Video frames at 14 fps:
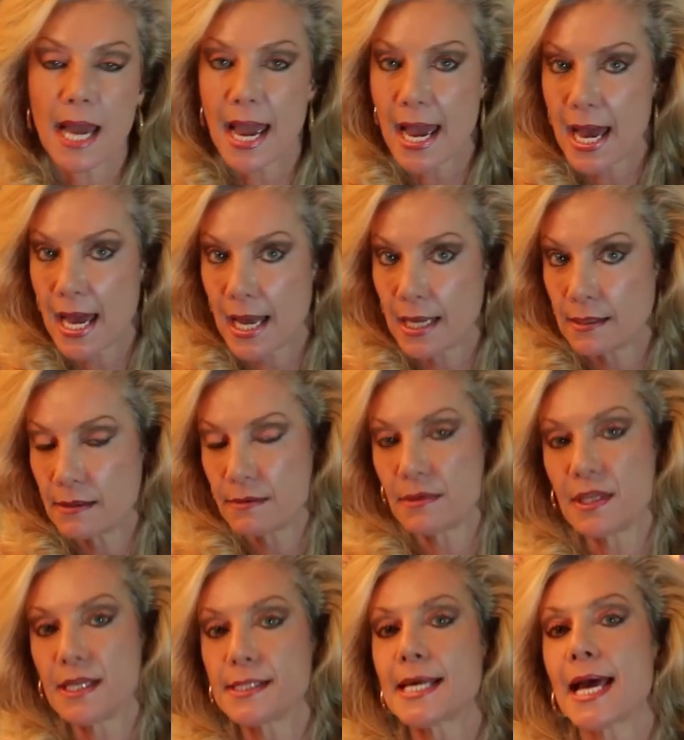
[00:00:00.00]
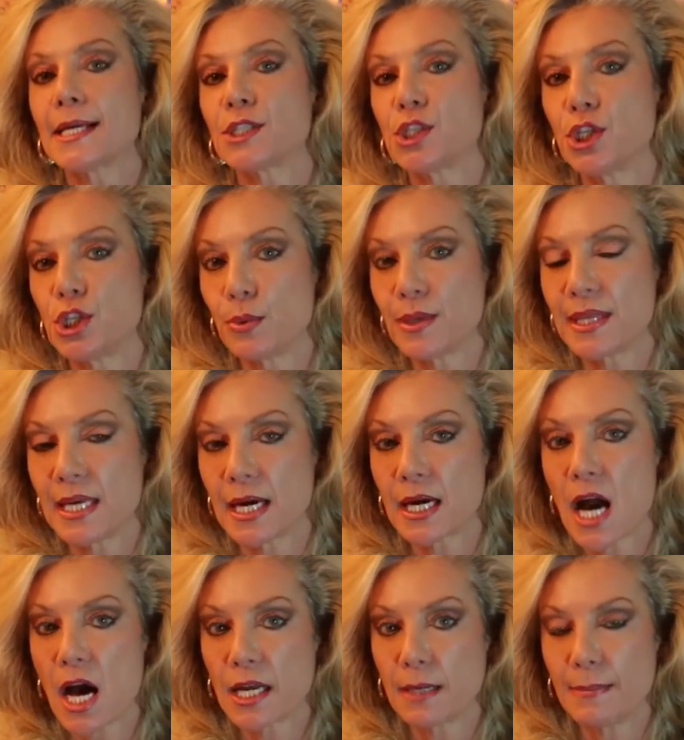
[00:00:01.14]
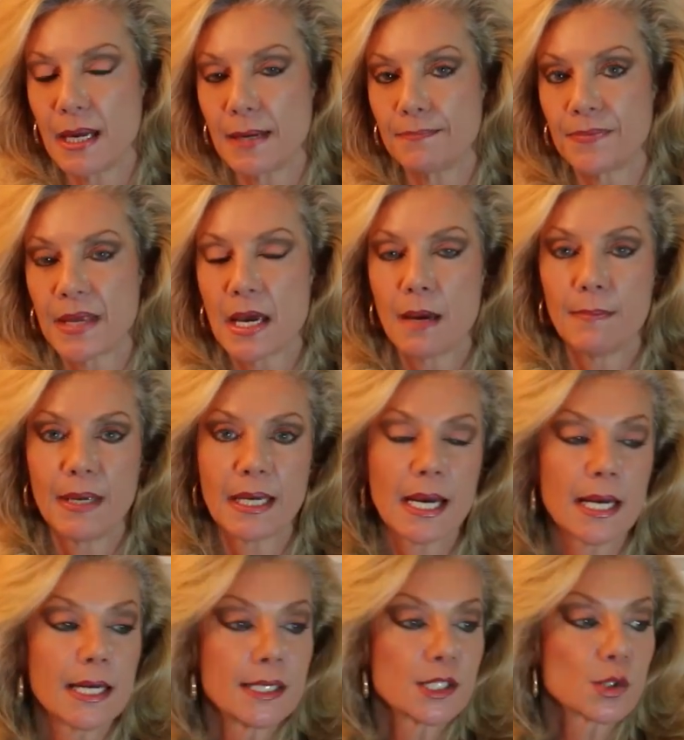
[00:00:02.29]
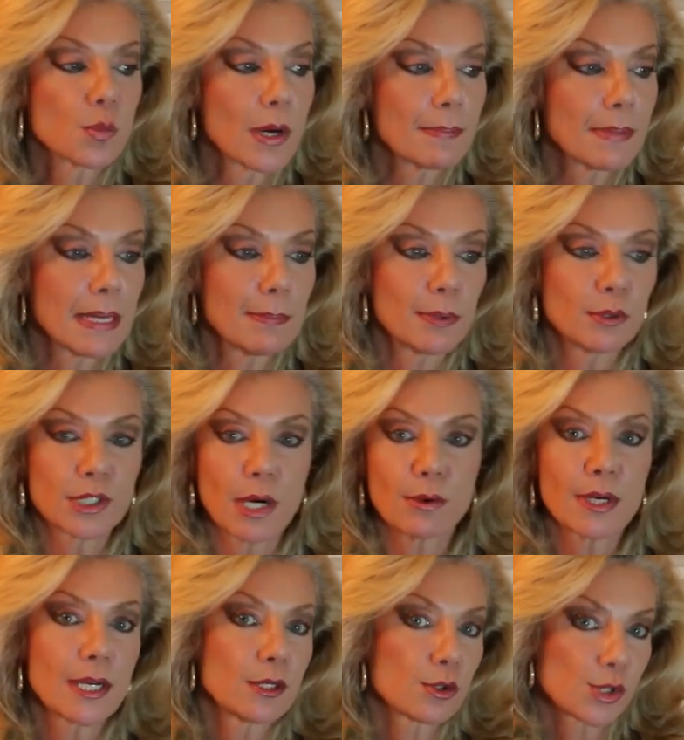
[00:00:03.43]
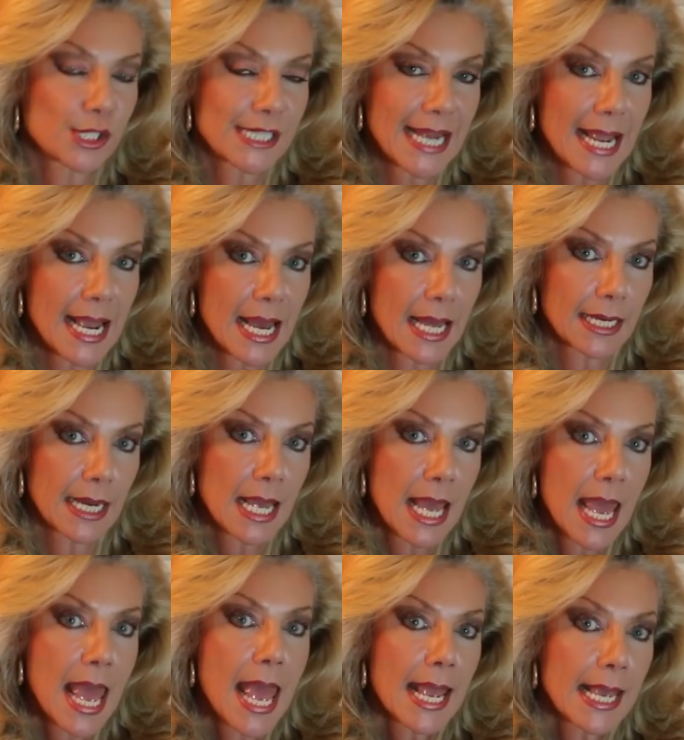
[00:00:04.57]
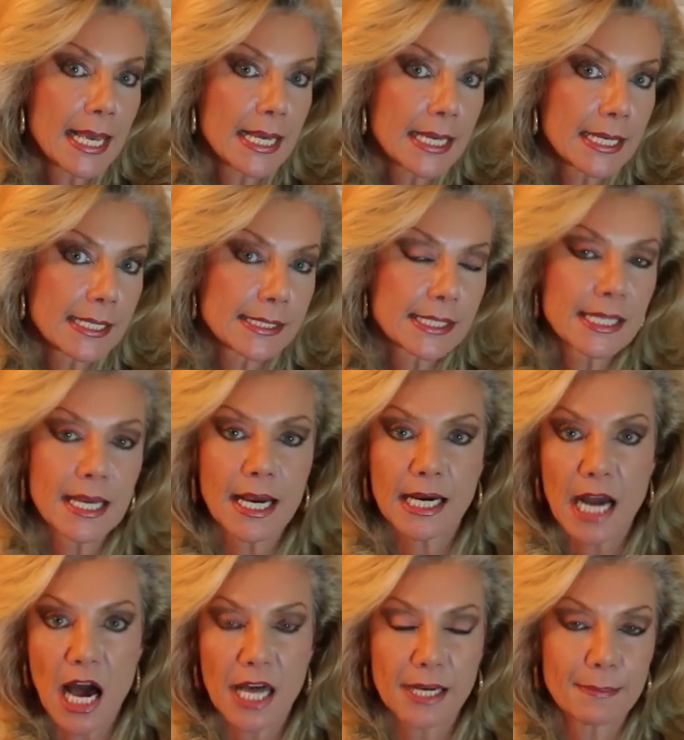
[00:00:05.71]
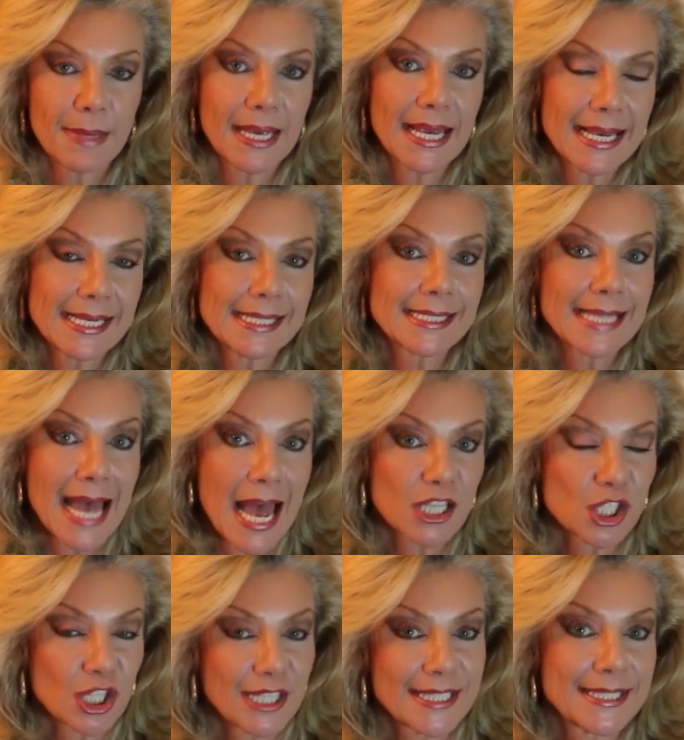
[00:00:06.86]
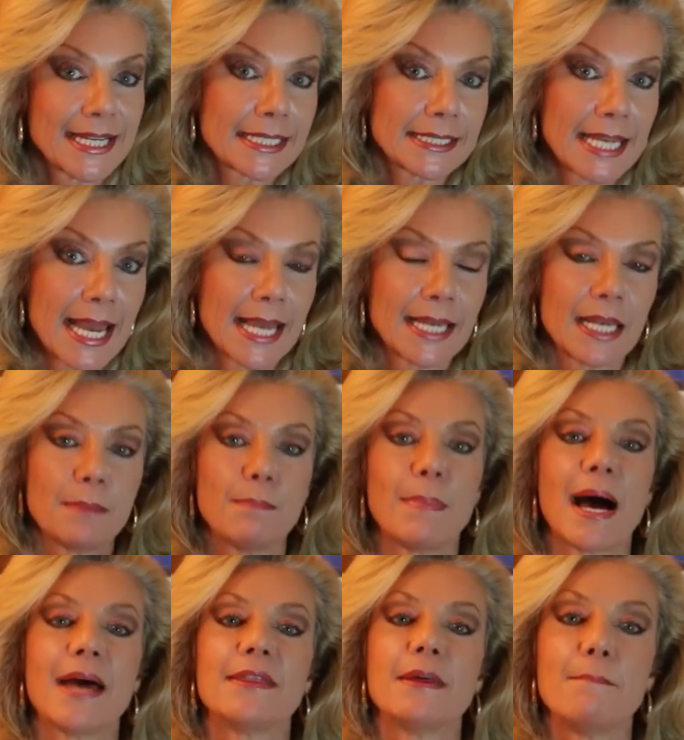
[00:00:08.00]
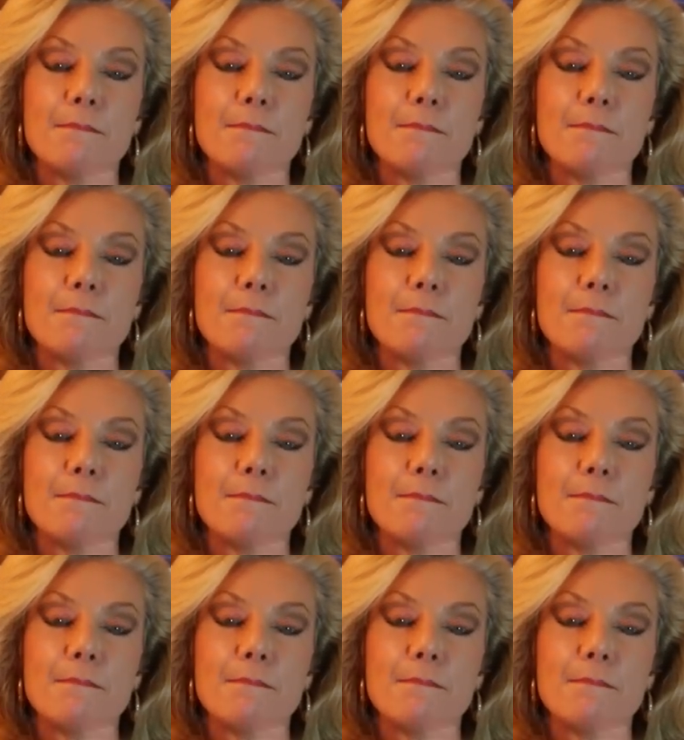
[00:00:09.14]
And this has to do with the economy. Because what people don't understand is the economy is actually dictated by the